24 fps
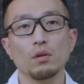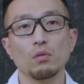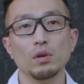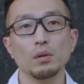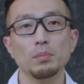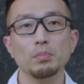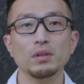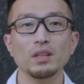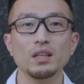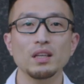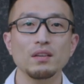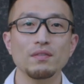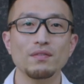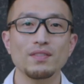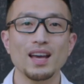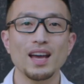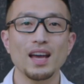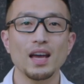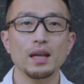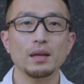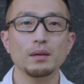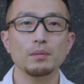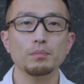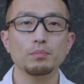We believe
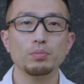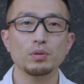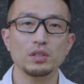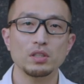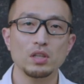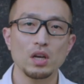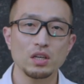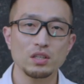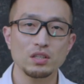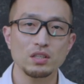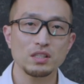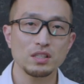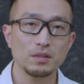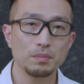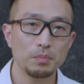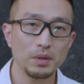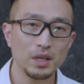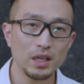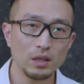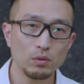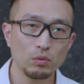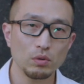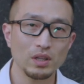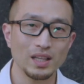that production
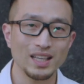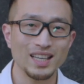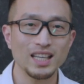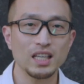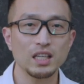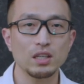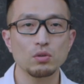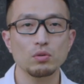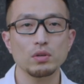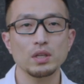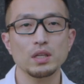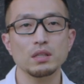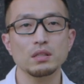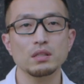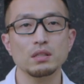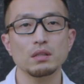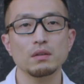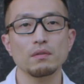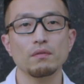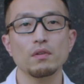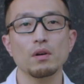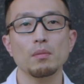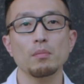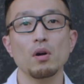speed will increase
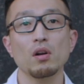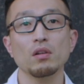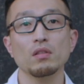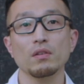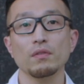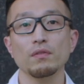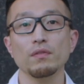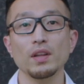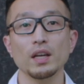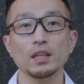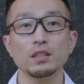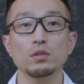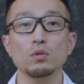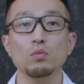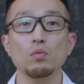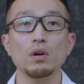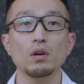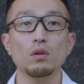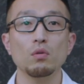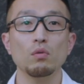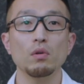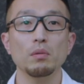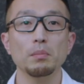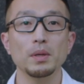from Arthroflex to
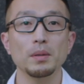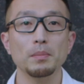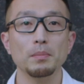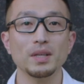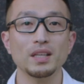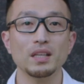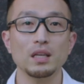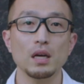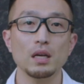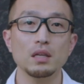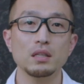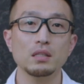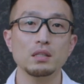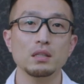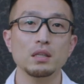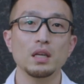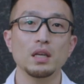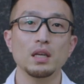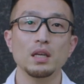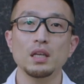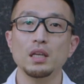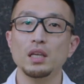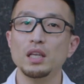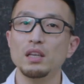Wonder Woman because
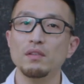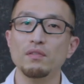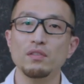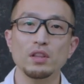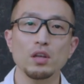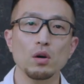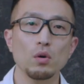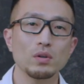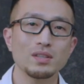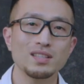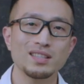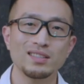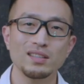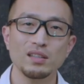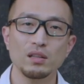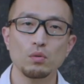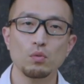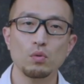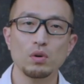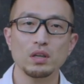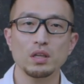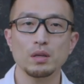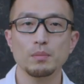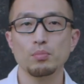even though it's still a
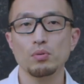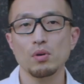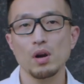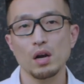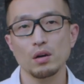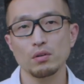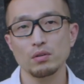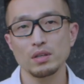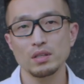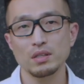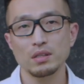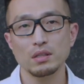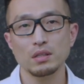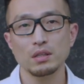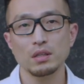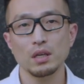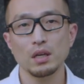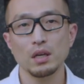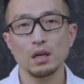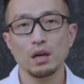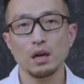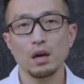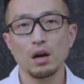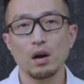work in progress,
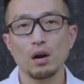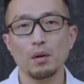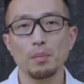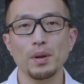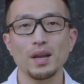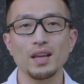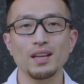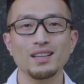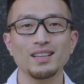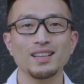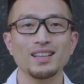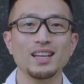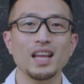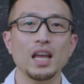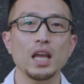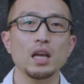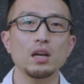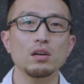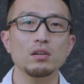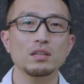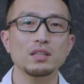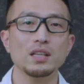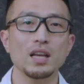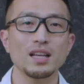our painting and
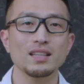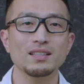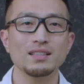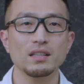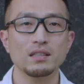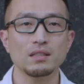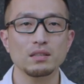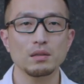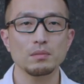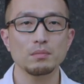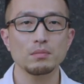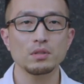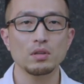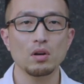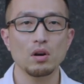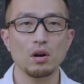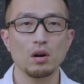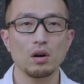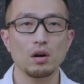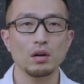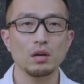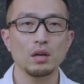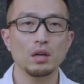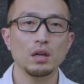hair design systems
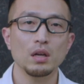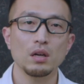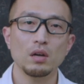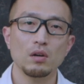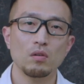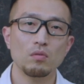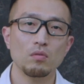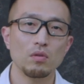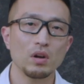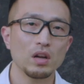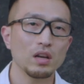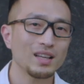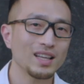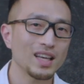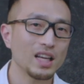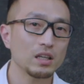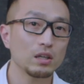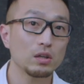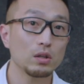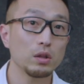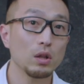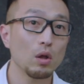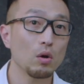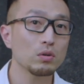are running at
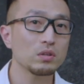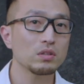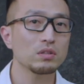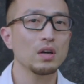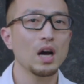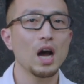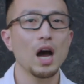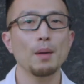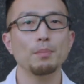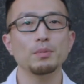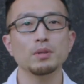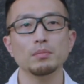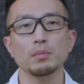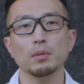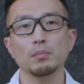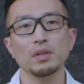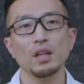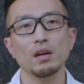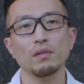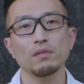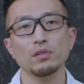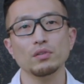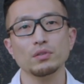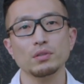close to optimum
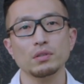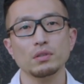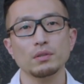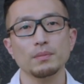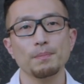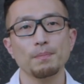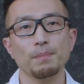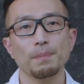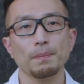levels.